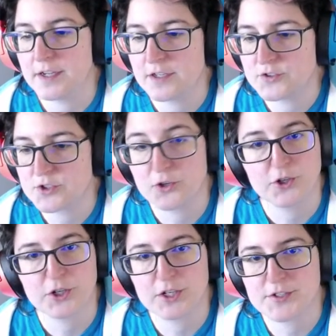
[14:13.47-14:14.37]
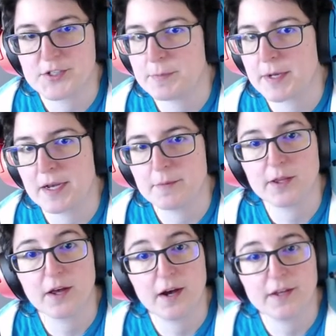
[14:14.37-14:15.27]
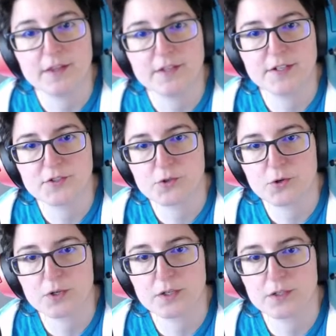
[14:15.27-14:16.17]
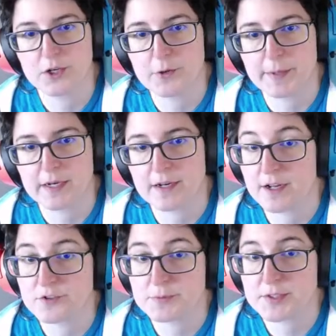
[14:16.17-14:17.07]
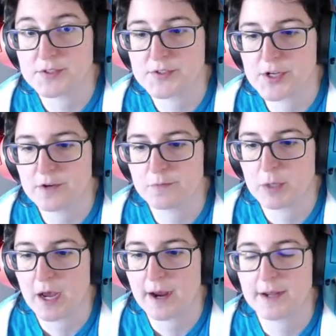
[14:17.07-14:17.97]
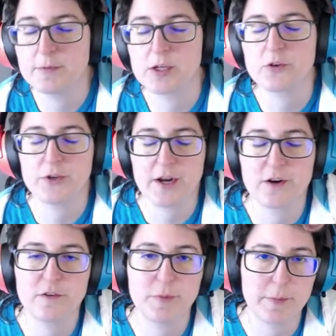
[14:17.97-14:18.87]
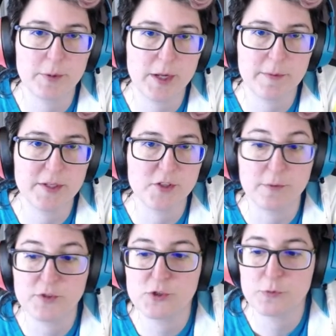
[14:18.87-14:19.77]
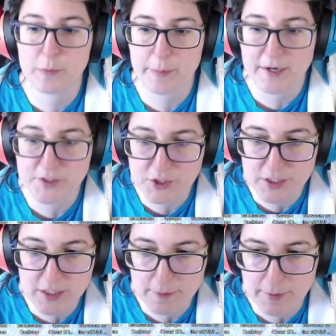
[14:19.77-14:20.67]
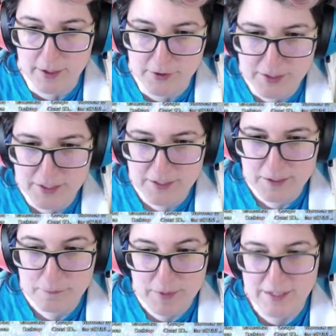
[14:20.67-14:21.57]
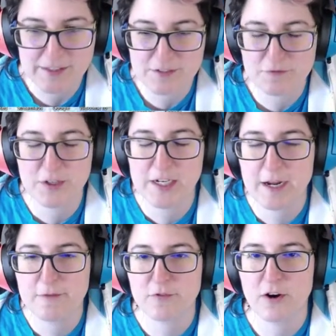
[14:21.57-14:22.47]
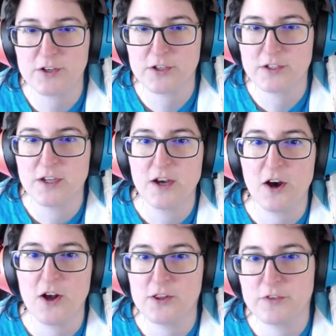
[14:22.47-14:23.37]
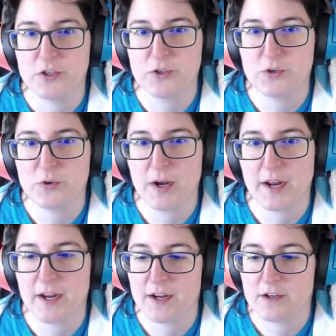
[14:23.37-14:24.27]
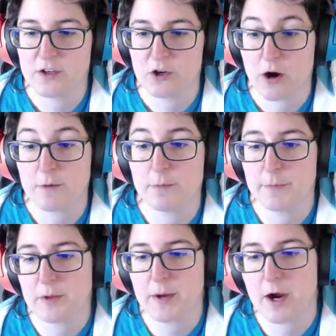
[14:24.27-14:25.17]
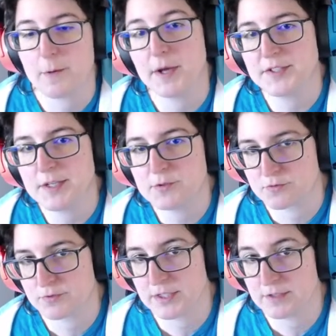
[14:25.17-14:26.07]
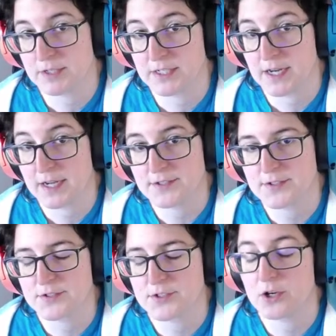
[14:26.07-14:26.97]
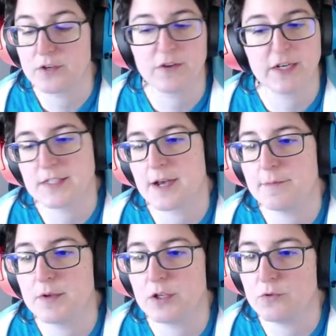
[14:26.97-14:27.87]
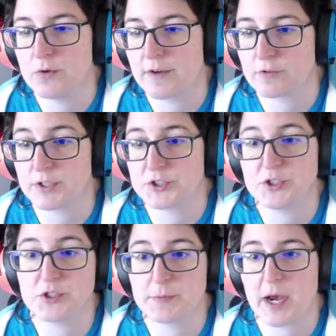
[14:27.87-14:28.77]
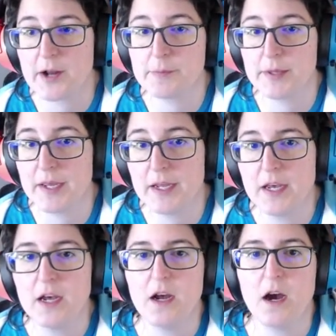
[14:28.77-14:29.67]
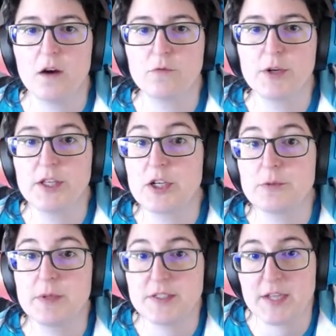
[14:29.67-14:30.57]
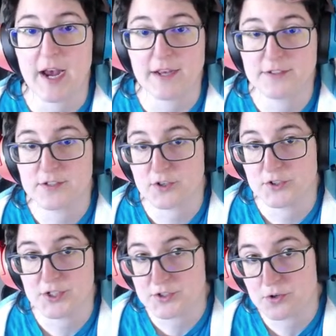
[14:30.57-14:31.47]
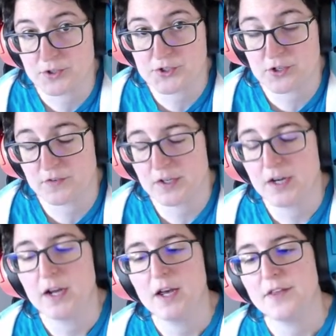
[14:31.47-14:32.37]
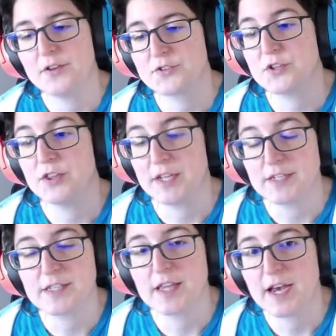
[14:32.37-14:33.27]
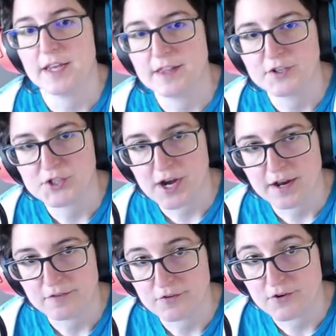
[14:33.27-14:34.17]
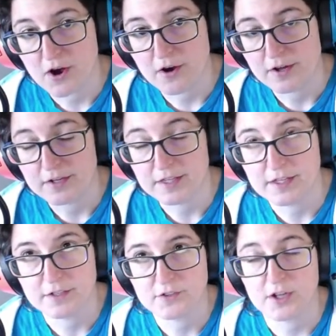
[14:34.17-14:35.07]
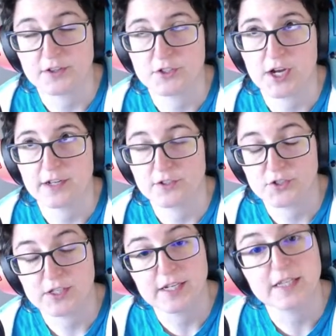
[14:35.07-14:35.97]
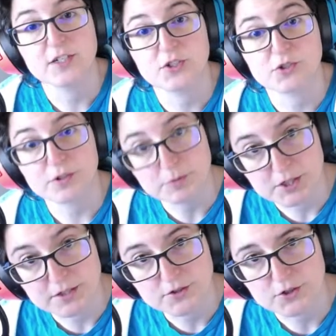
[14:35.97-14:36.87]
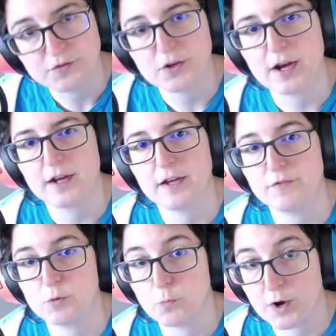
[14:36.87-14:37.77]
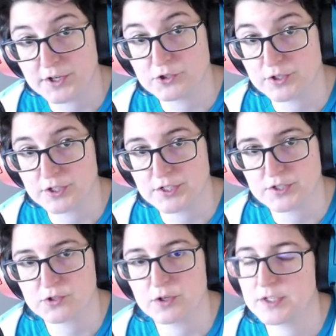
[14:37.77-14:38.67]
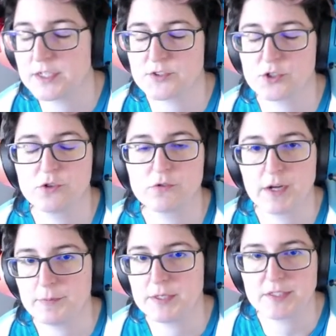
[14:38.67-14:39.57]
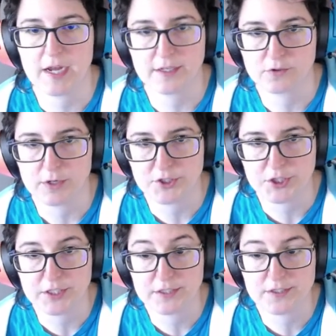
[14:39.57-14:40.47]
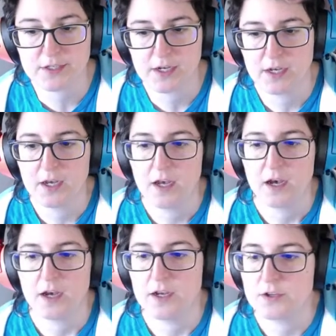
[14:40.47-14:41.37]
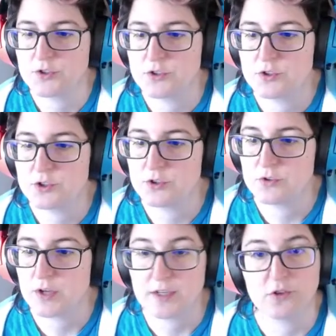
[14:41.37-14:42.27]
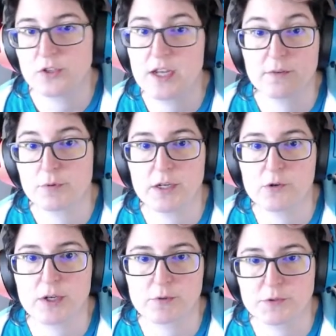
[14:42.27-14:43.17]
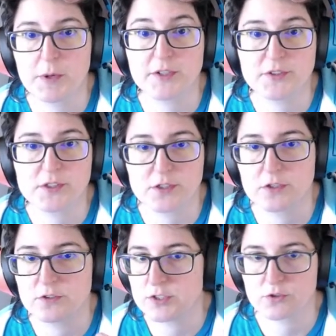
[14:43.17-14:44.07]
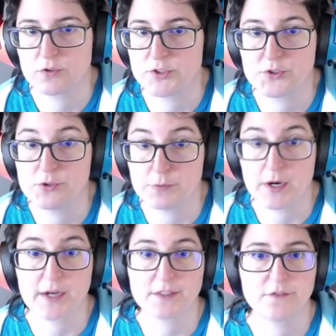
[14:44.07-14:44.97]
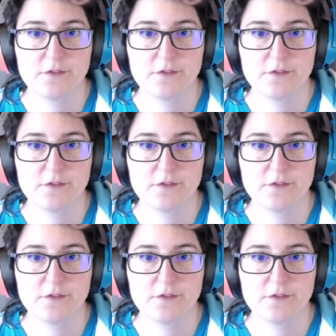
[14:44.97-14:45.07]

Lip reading: So you're going to see my name a lot in the Discord, you know, making announcements and stuff, but I am the creator of PaperDemon, so I'm super passionate about making this fun game for all of you. And, you know, by the way, our mod team is really, really nice. So if anytime you have questions about how to play, a really good place to ask is our Discord server. There's a link to that in the chat. If you're not in the chat, there's a link in the description. So if you want to join our Discord, that's a great place to ask questions, and you'll get a pretty quick response because our Discord is super active.